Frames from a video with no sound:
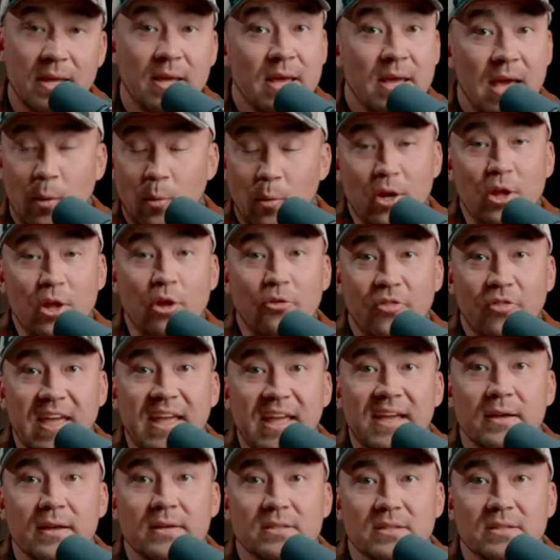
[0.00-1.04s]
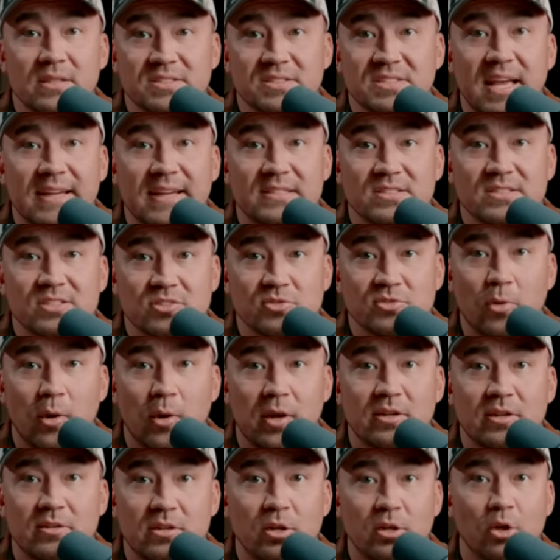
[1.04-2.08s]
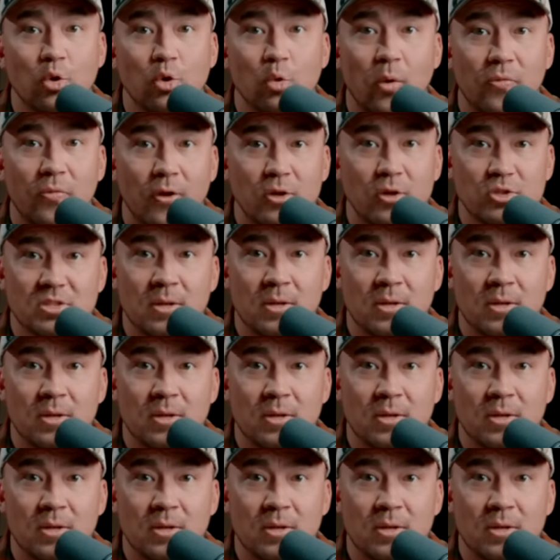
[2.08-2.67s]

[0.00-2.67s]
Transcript: And what do you think DeSantis is going to do when those